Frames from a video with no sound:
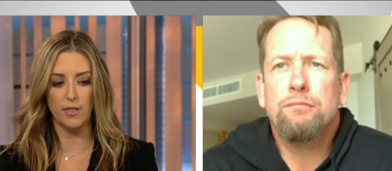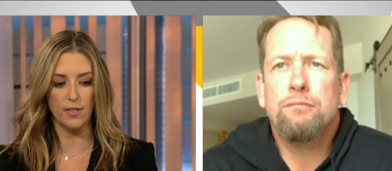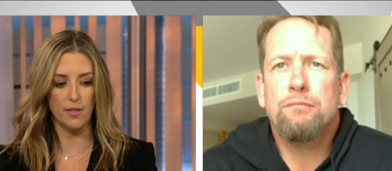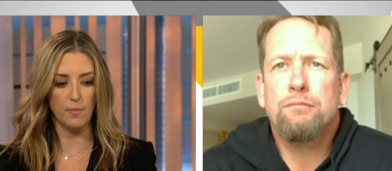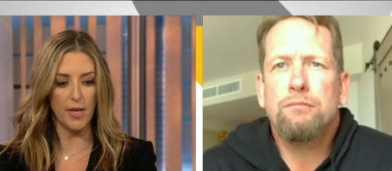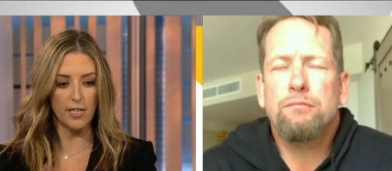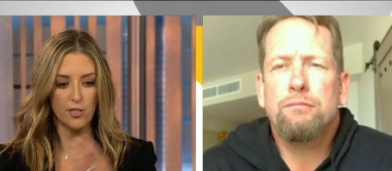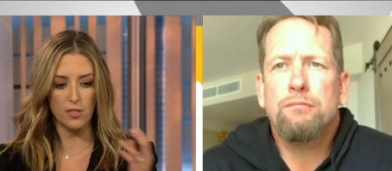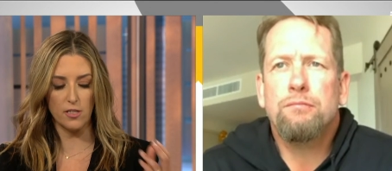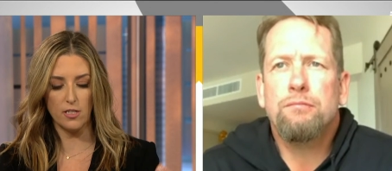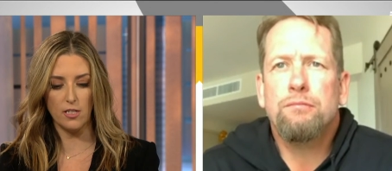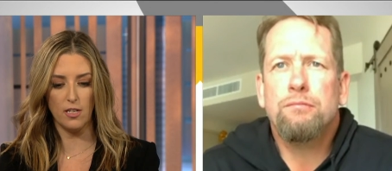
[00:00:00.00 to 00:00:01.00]
Speaker 1: that
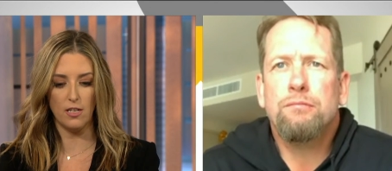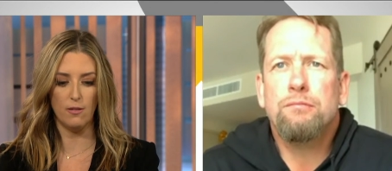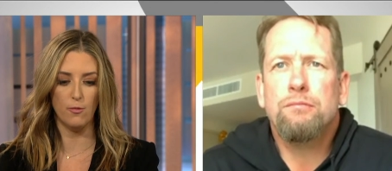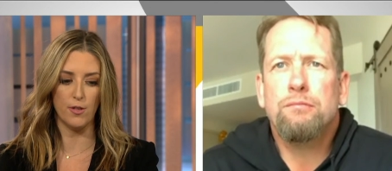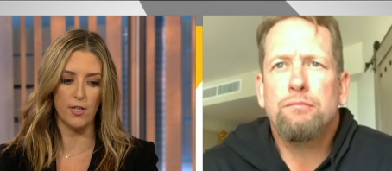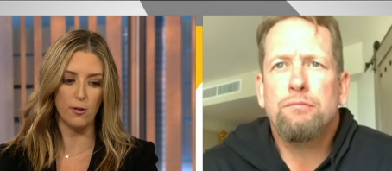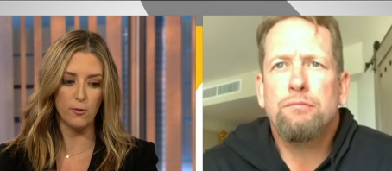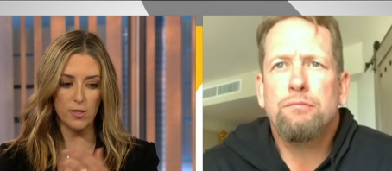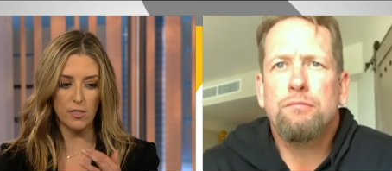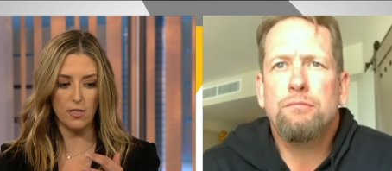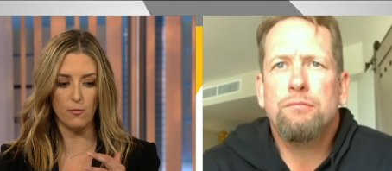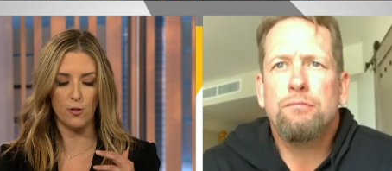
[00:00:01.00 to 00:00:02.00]
manages the team or that owns
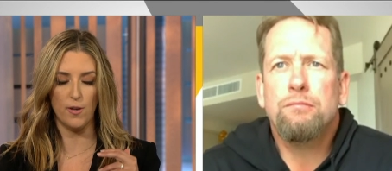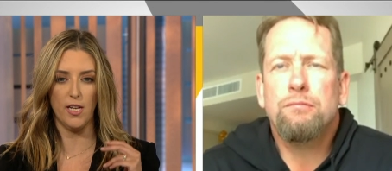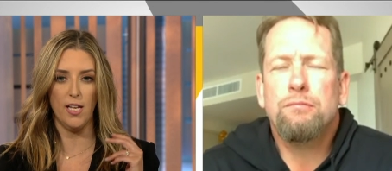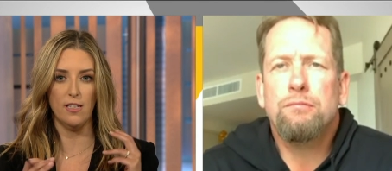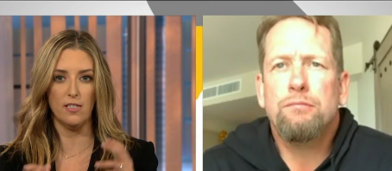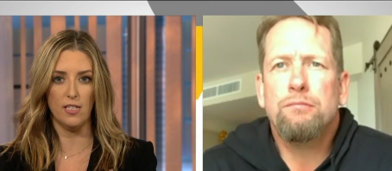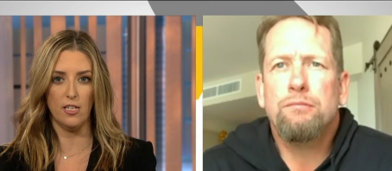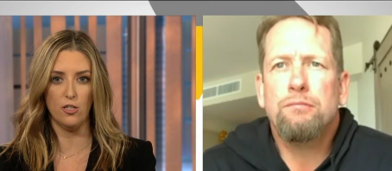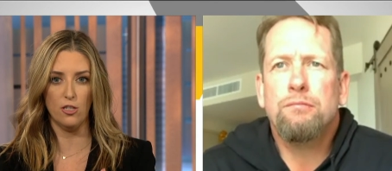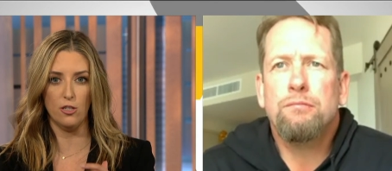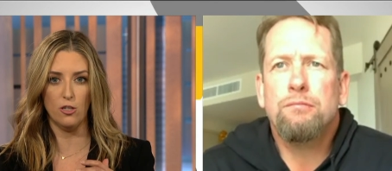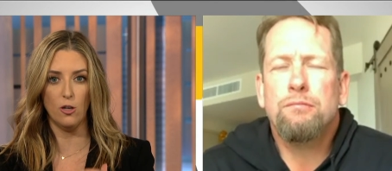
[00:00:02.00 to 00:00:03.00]
the team? Was there any
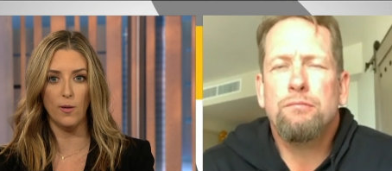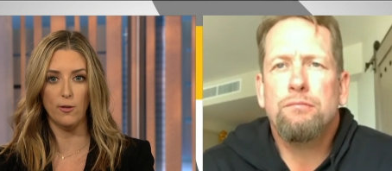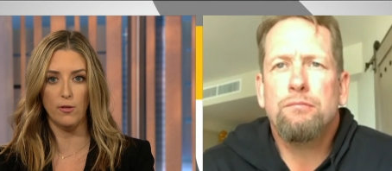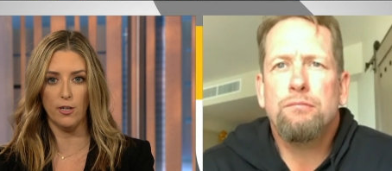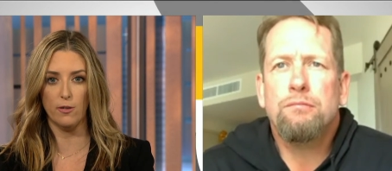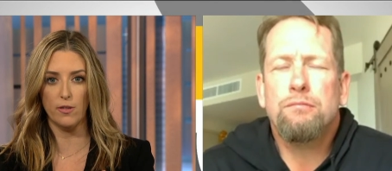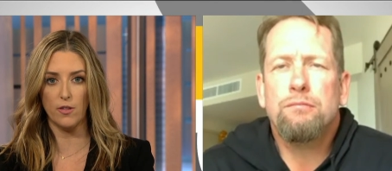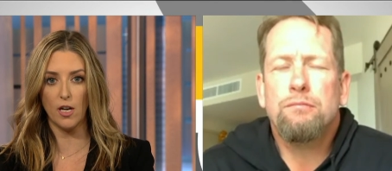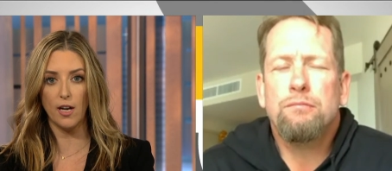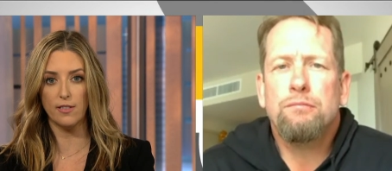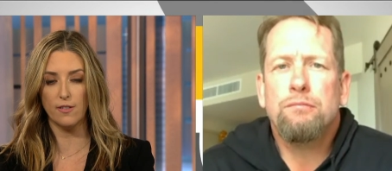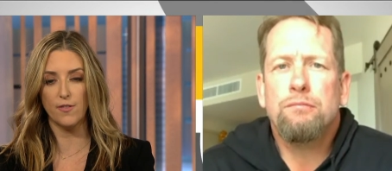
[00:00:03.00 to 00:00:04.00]
hesitation to go out there with the
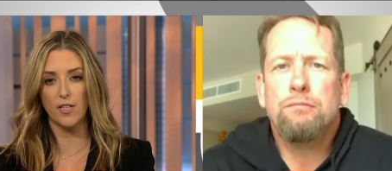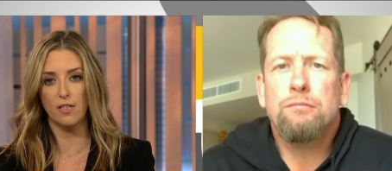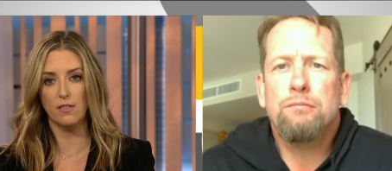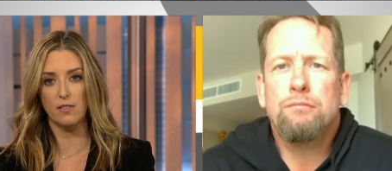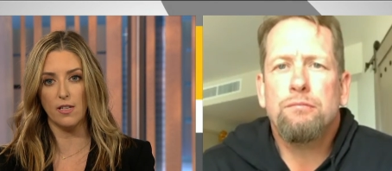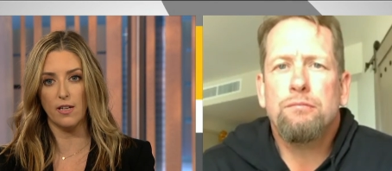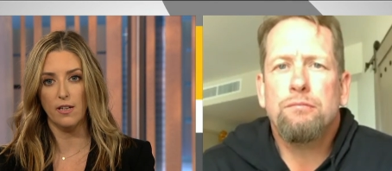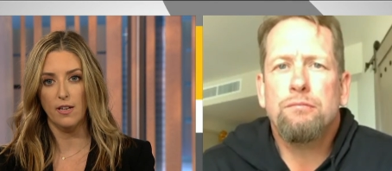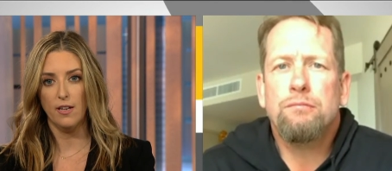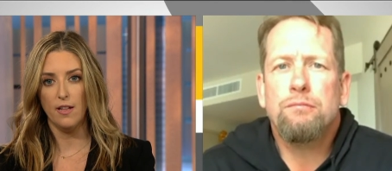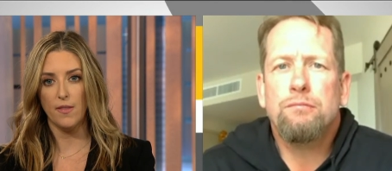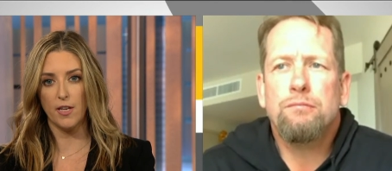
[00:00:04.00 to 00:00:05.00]
kinds of things that
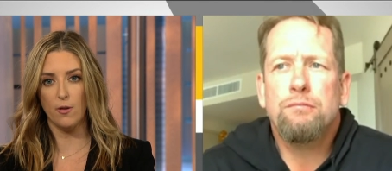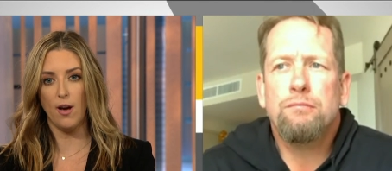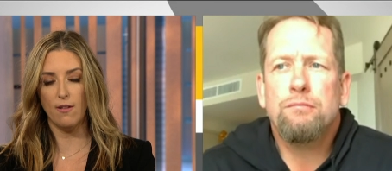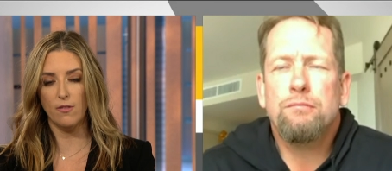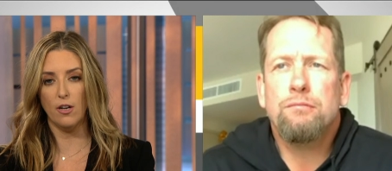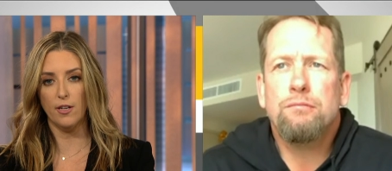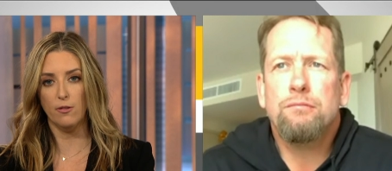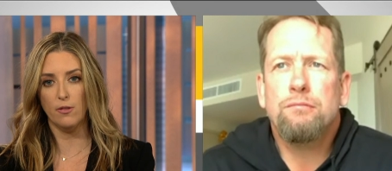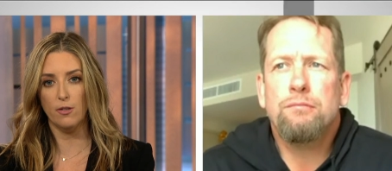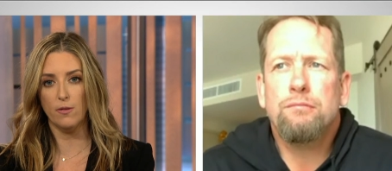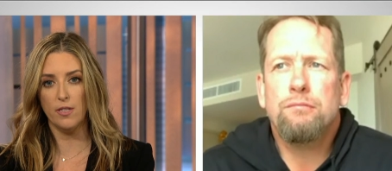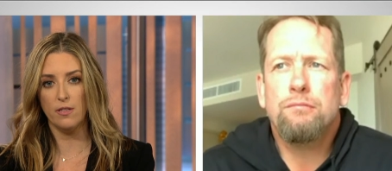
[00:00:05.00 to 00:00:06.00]
that you have gone out
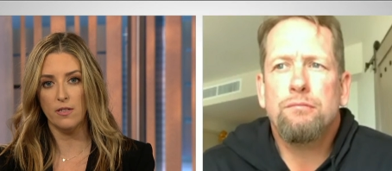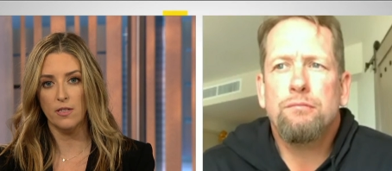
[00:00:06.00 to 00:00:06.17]
there with?